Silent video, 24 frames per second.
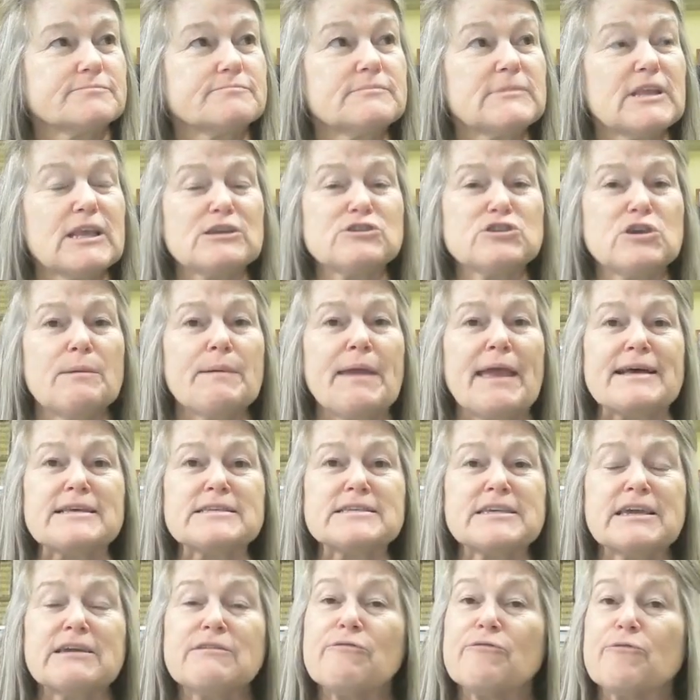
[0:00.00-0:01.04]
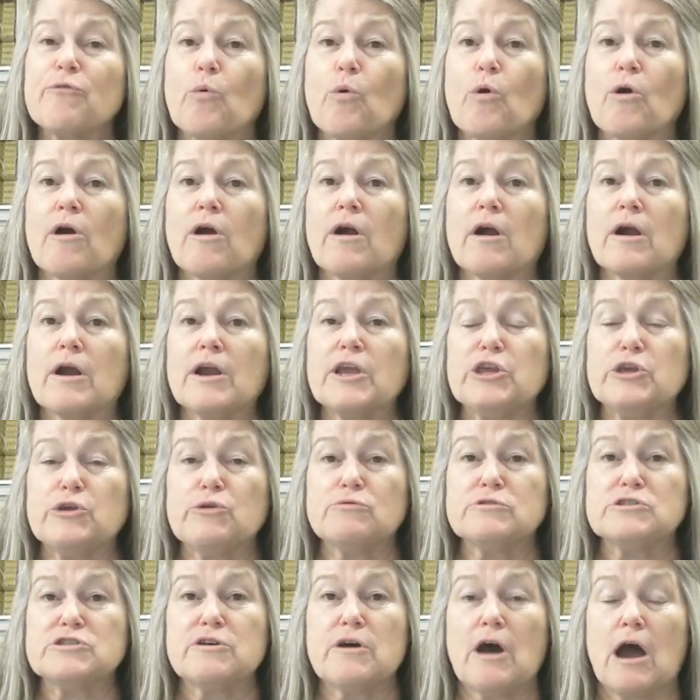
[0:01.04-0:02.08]
So I'm asking for
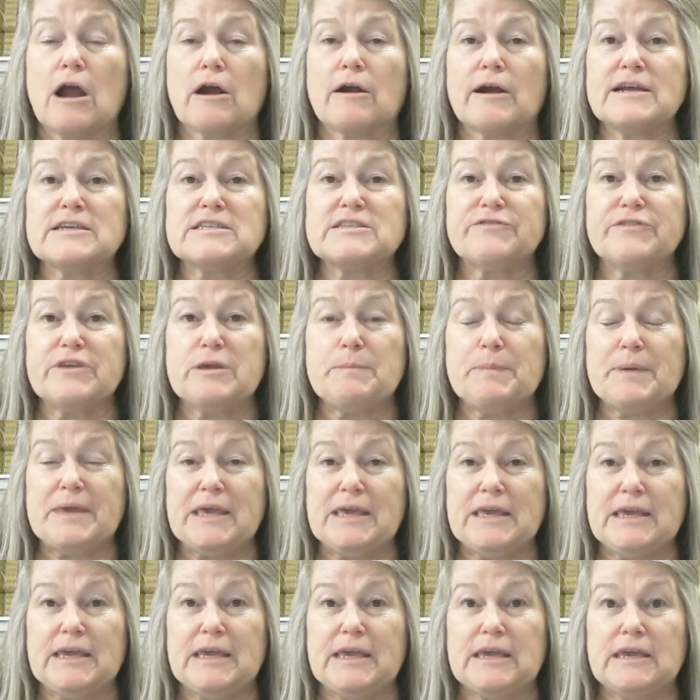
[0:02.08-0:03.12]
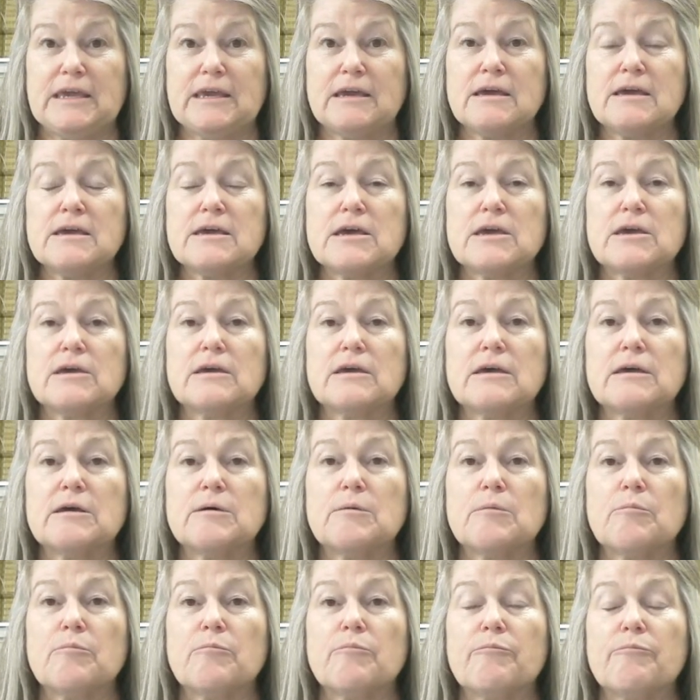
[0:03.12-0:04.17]
you to RSVP
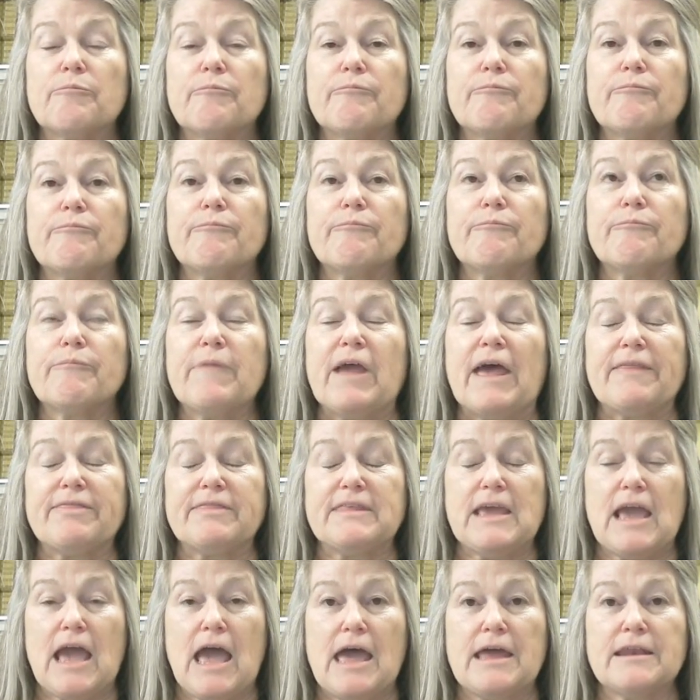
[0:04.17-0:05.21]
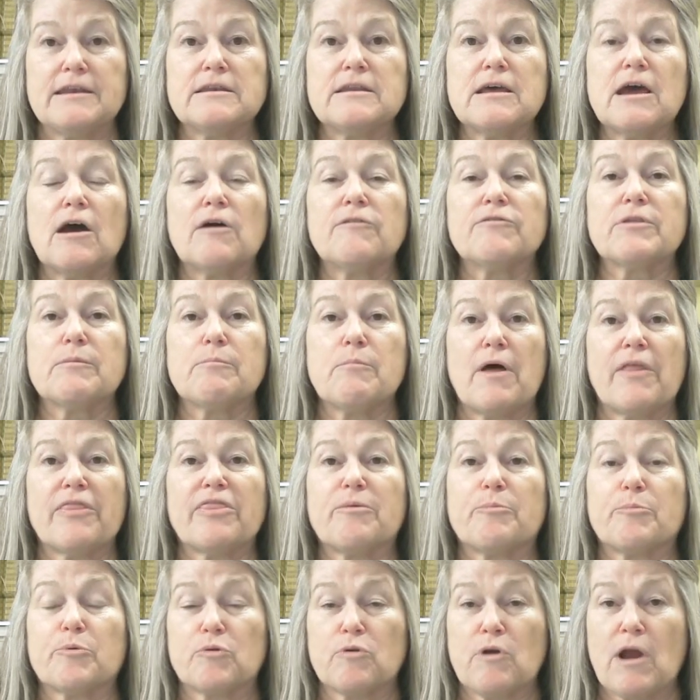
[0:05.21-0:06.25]
at the end of the
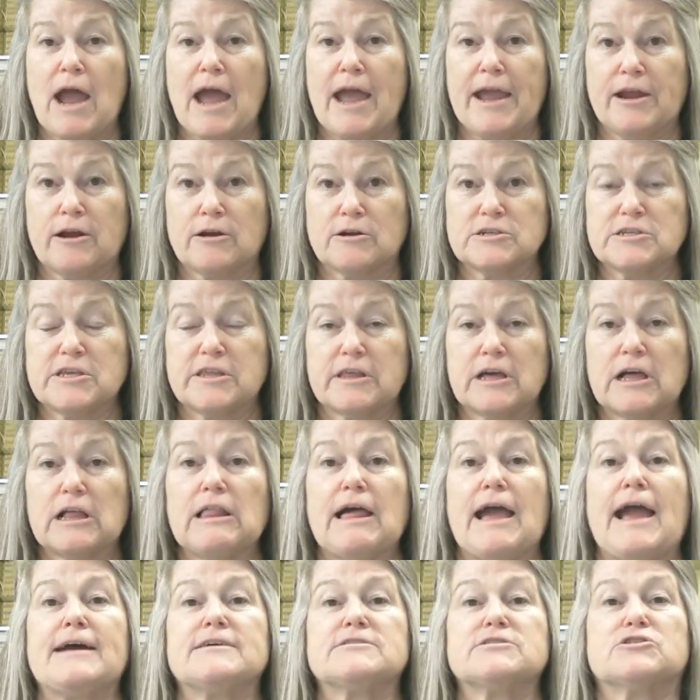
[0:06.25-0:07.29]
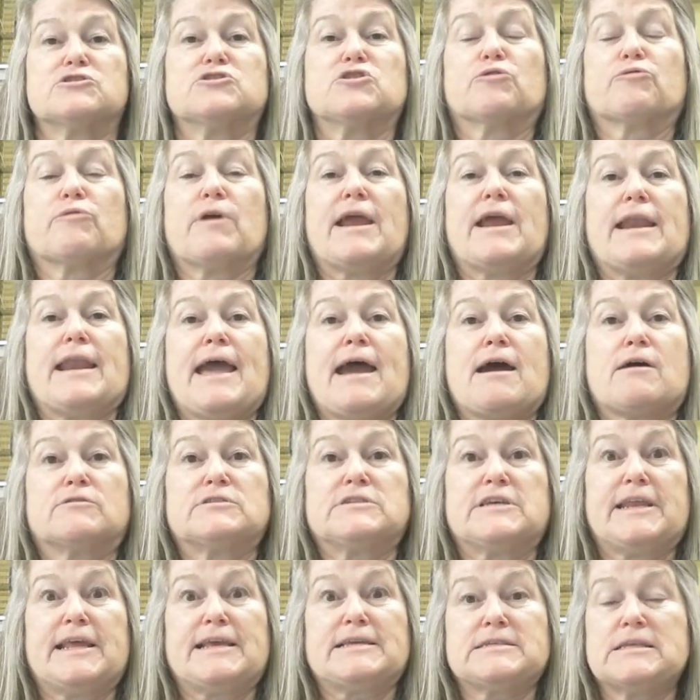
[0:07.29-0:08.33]
month prior to the class. So right now,
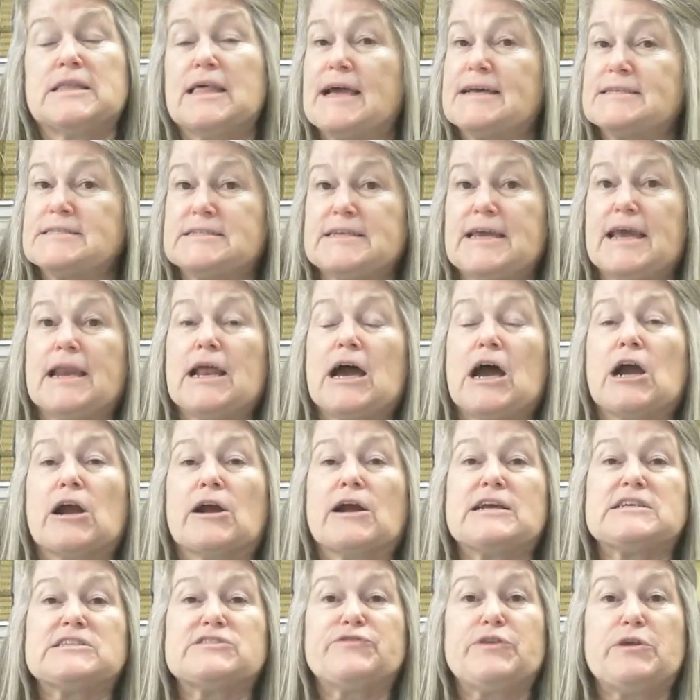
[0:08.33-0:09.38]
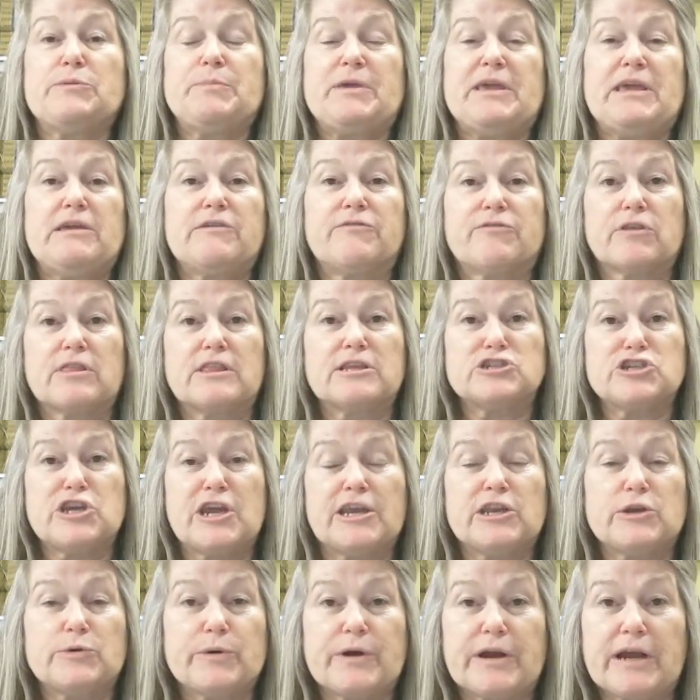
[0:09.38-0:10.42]
today's the last day to RSVP for the
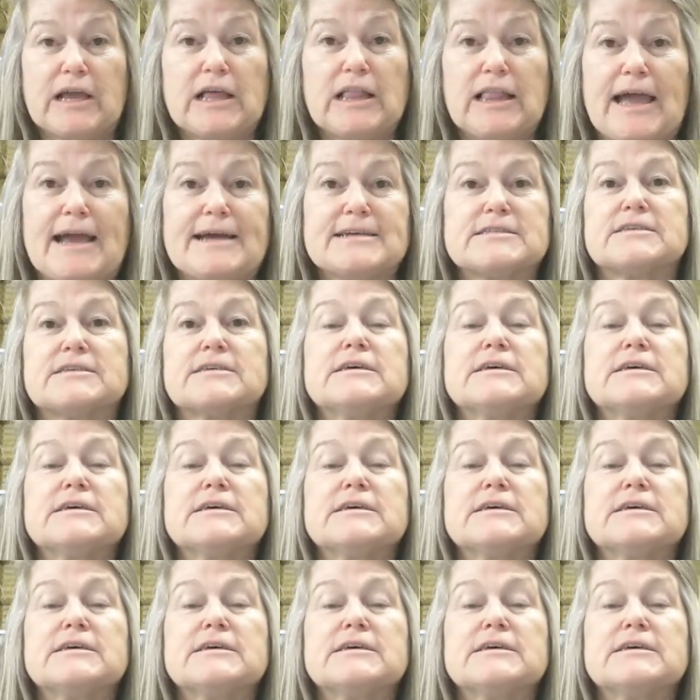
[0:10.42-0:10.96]
January class.